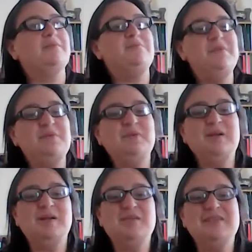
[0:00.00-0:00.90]
people
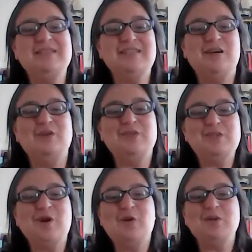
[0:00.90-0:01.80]
are often
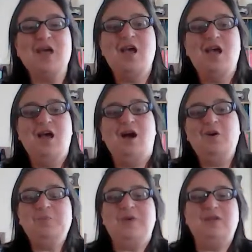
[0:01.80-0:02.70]
told,
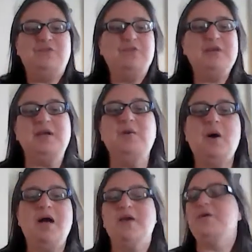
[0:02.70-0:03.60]
oh, but if you're in a
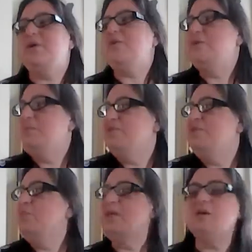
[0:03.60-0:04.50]
choir or if you're
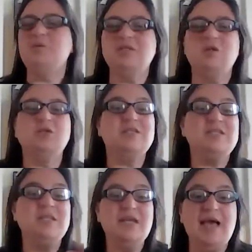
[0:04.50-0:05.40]
performing, you're always told to
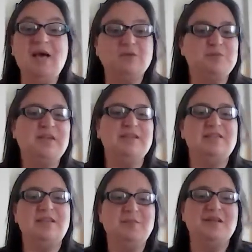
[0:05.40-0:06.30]
sing out
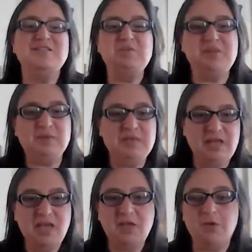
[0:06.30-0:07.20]
because otherwise nobody will
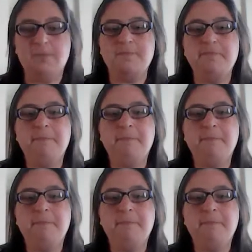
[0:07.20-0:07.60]
hear you.